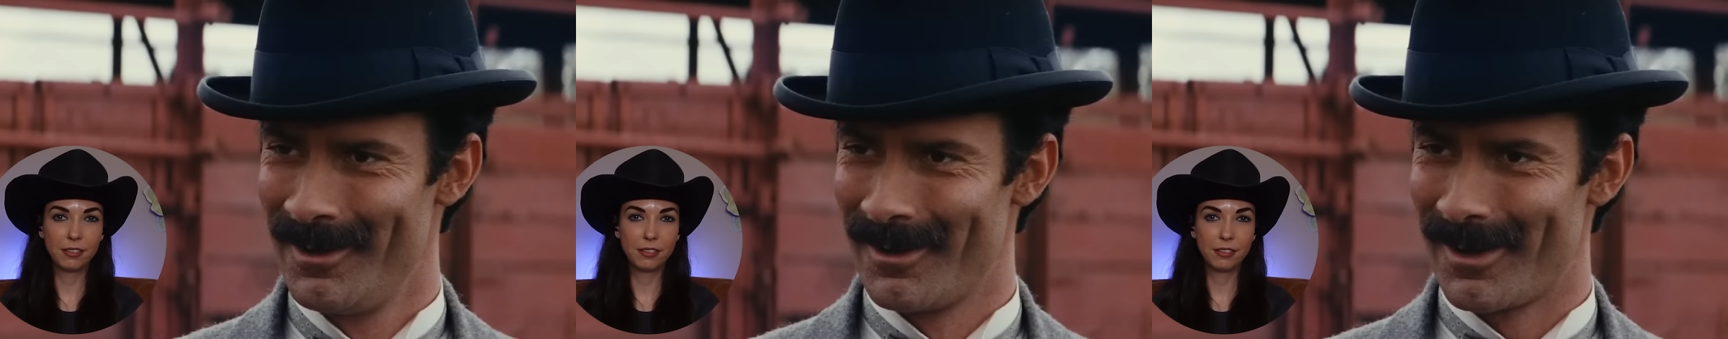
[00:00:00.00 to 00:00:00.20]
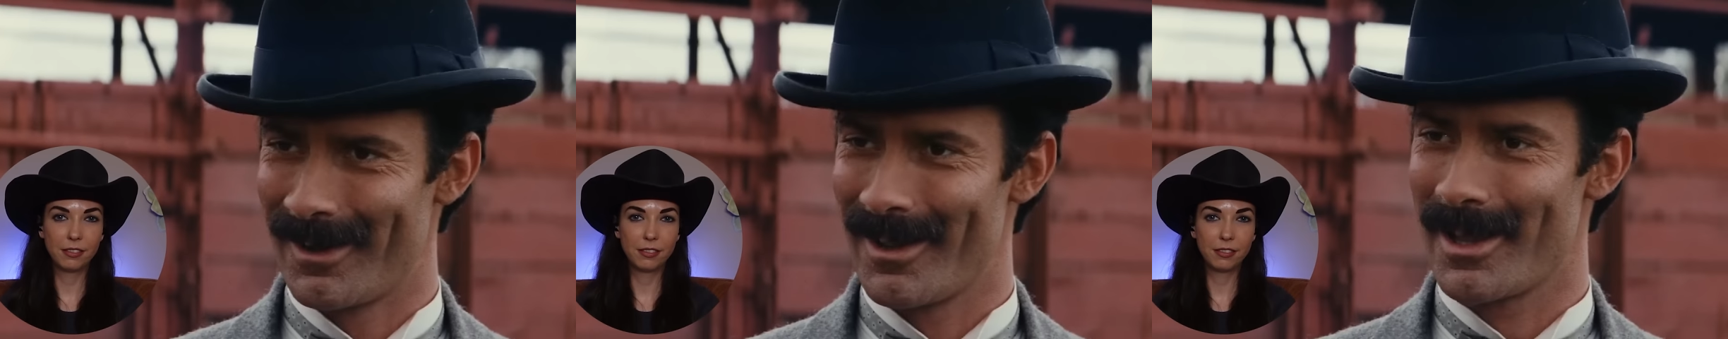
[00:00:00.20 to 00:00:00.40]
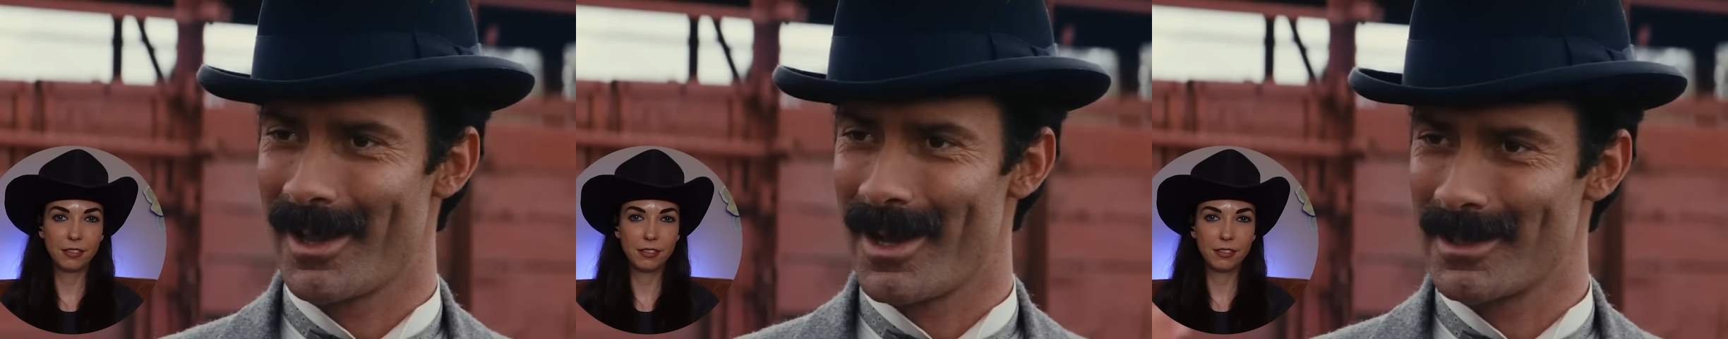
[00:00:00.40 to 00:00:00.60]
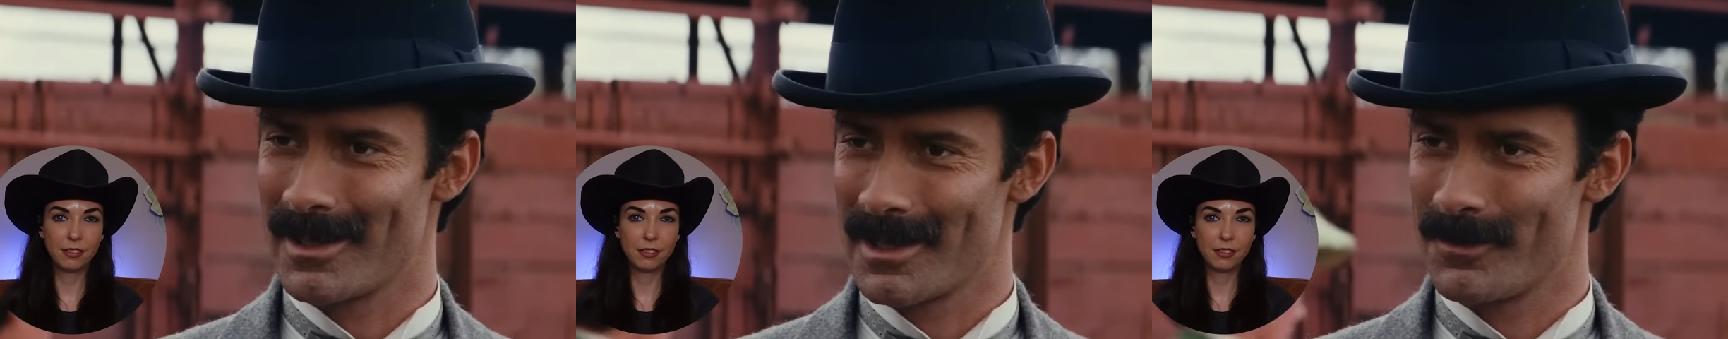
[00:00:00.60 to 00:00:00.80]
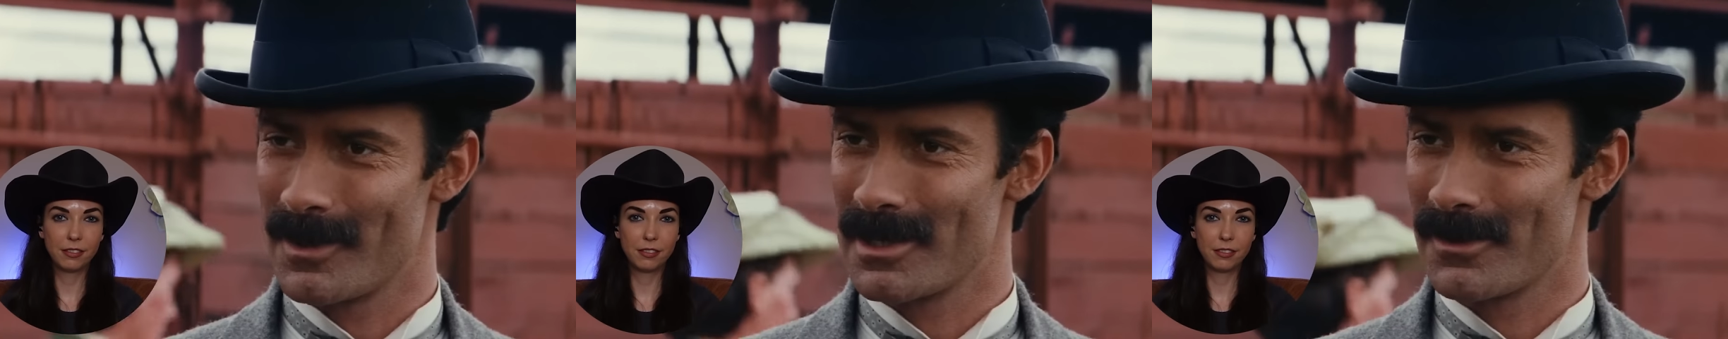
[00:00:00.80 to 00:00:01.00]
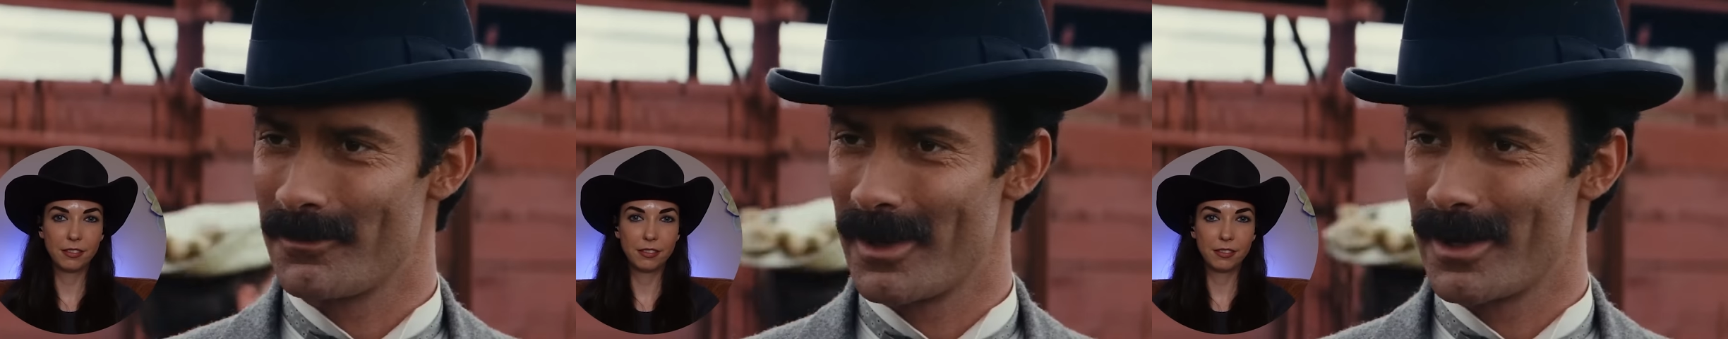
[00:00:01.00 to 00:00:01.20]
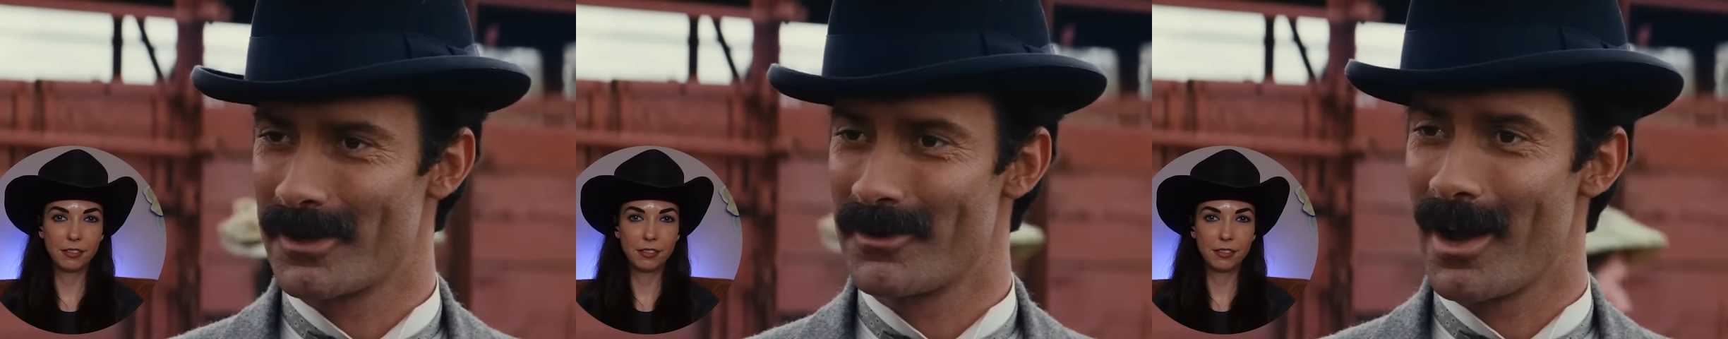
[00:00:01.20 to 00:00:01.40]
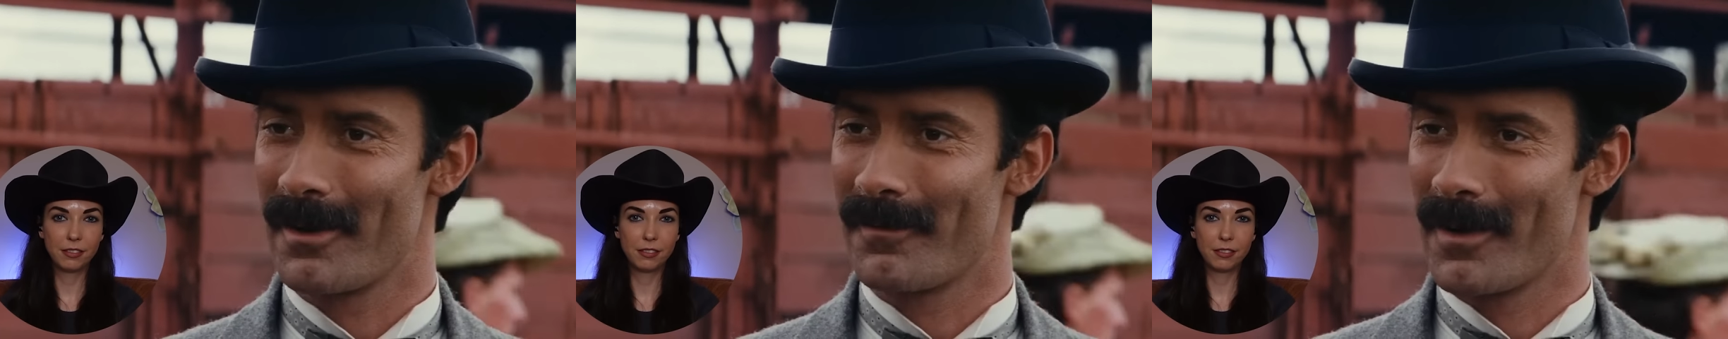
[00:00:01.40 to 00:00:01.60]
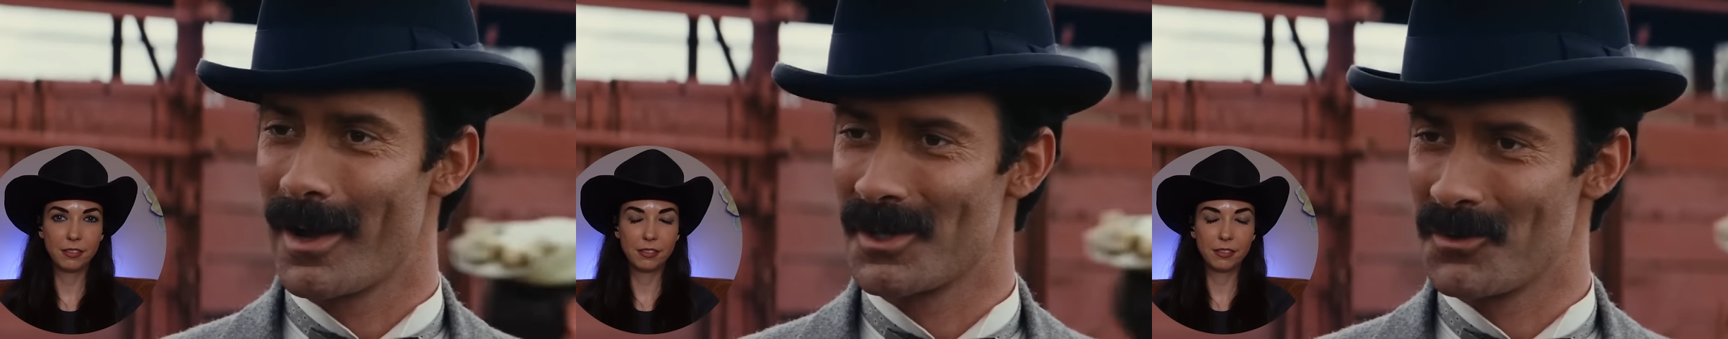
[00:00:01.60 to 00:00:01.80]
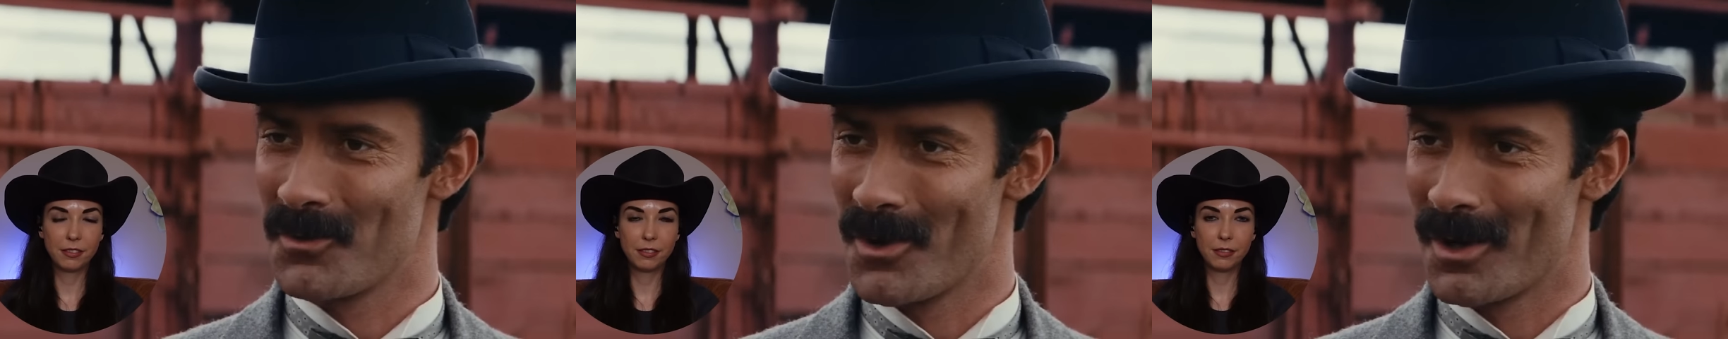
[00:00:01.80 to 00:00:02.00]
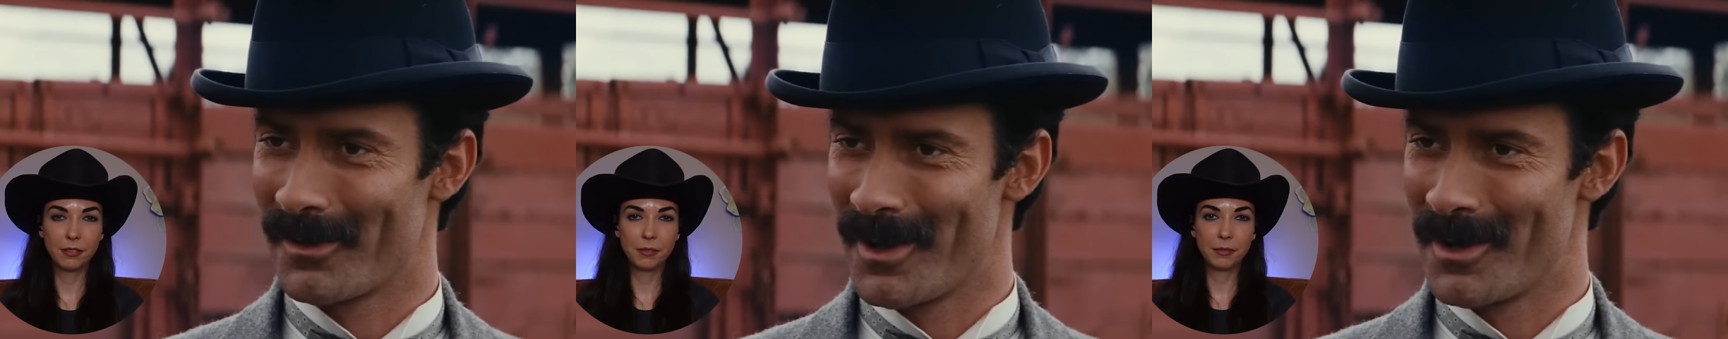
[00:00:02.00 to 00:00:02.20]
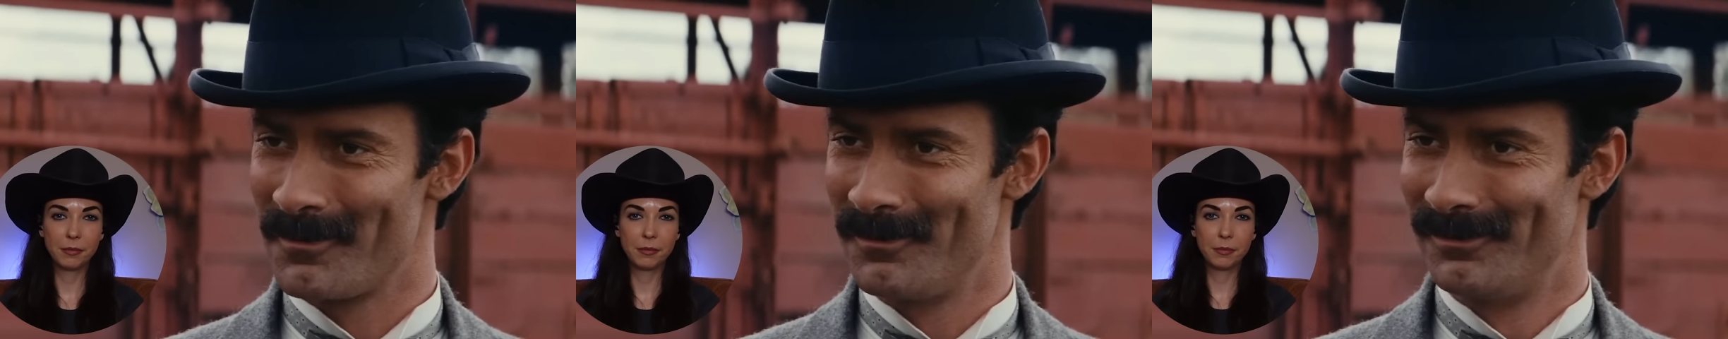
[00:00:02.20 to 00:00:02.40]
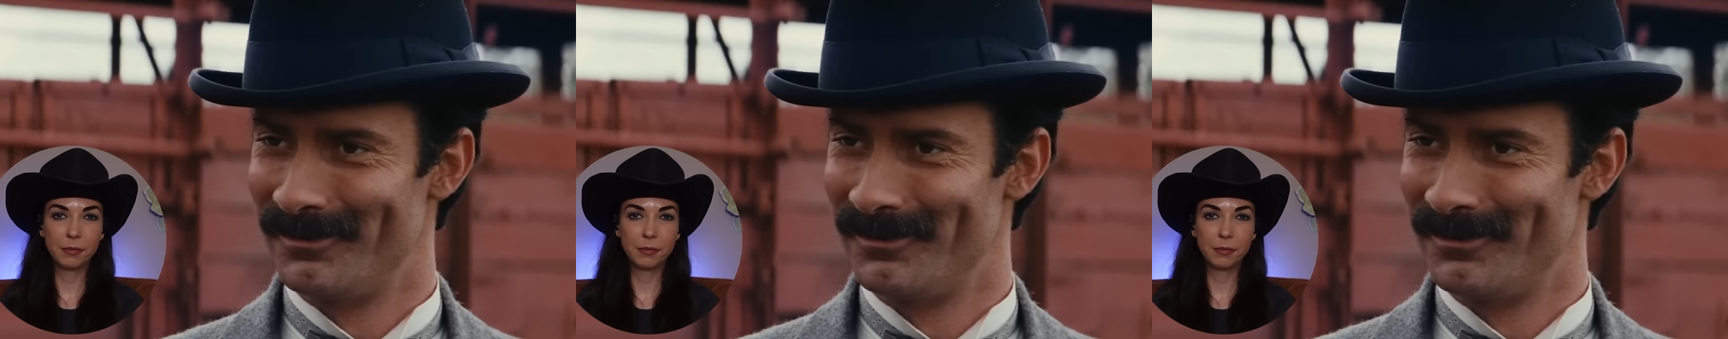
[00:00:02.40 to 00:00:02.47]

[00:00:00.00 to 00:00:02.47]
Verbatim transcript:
Speaker 1: Well, in that case, I suppose we'd better try and find you work then.